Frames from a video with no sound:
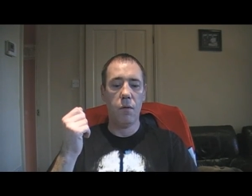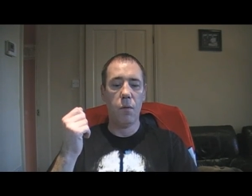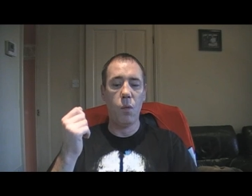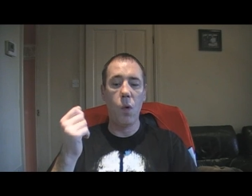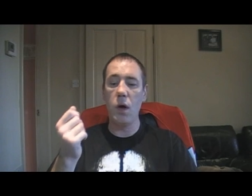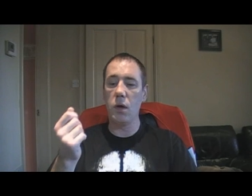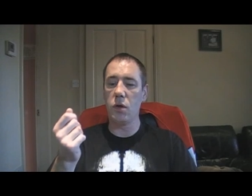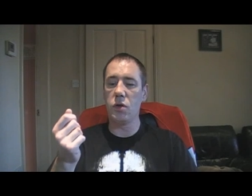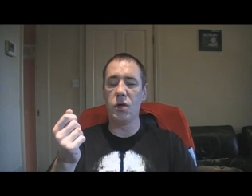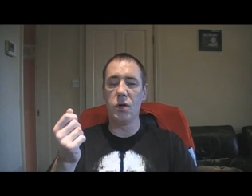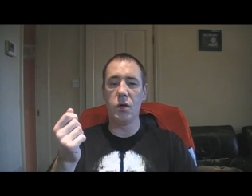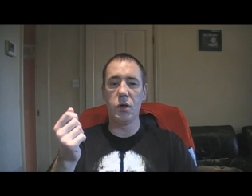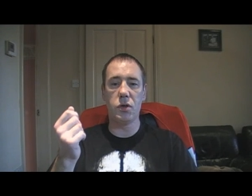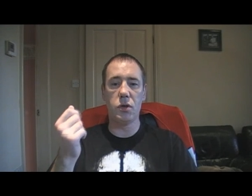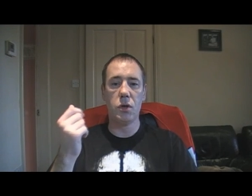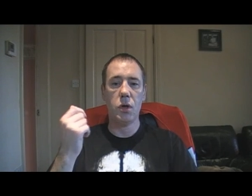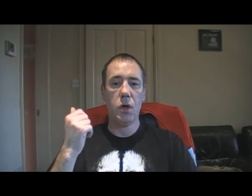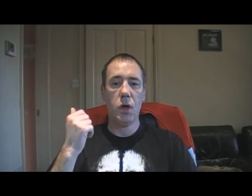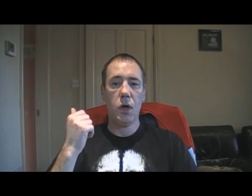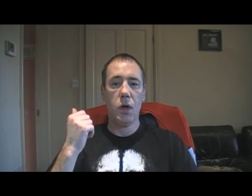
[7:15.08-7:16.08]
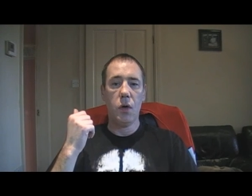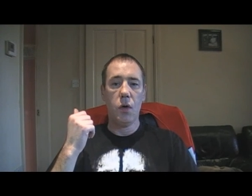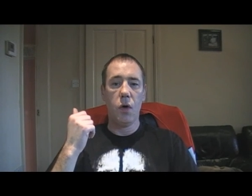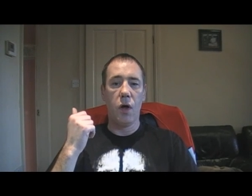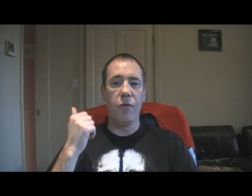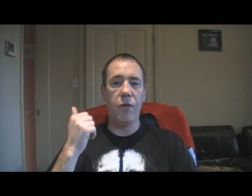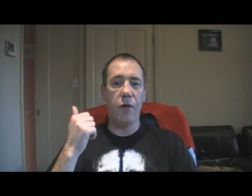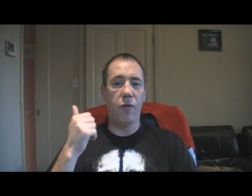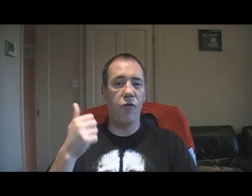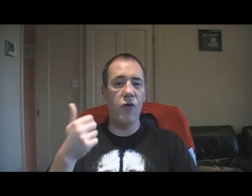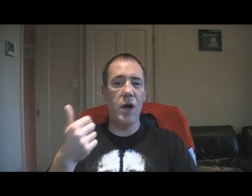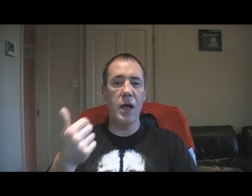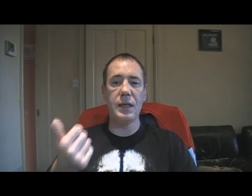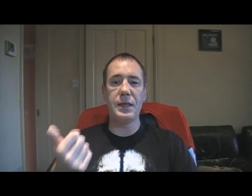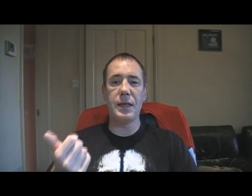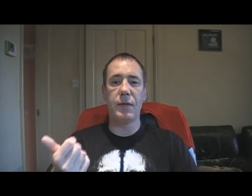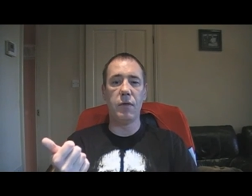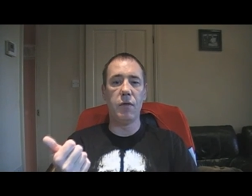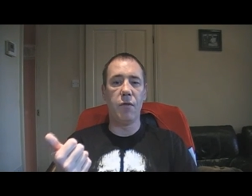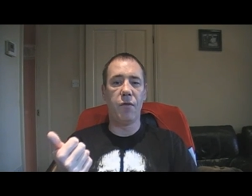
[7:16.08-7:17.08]
watch us. If your
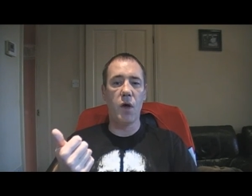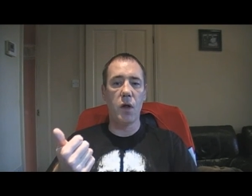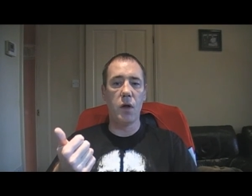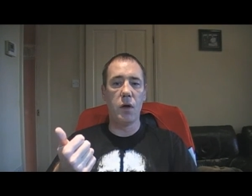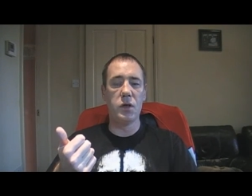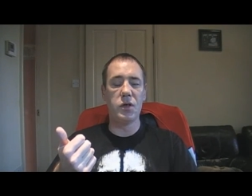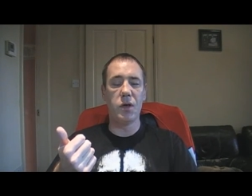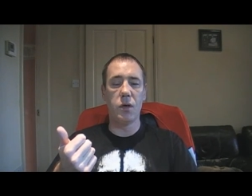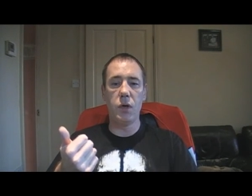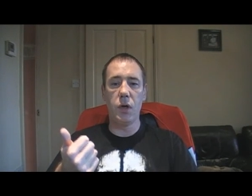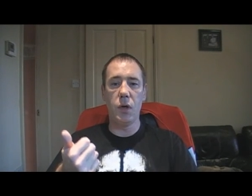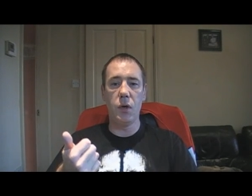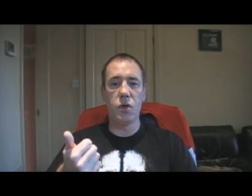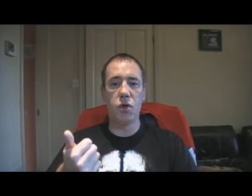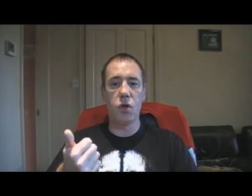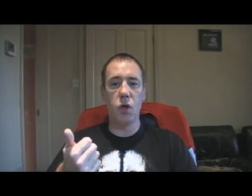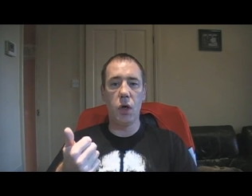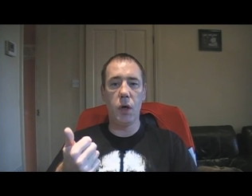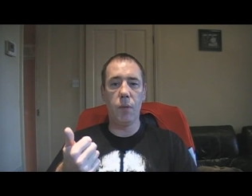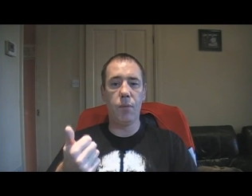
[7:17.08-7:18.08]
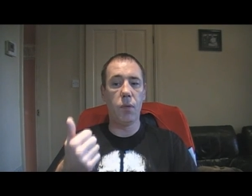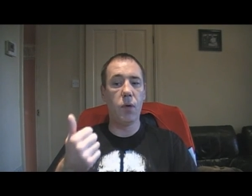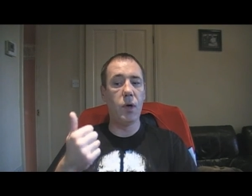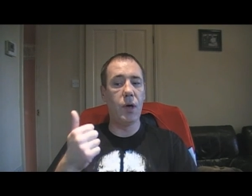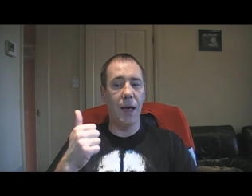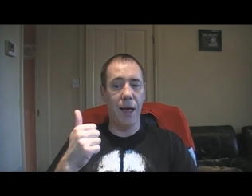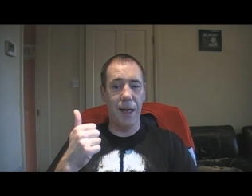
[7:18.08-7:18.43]
friends haven't followed us on YouTube,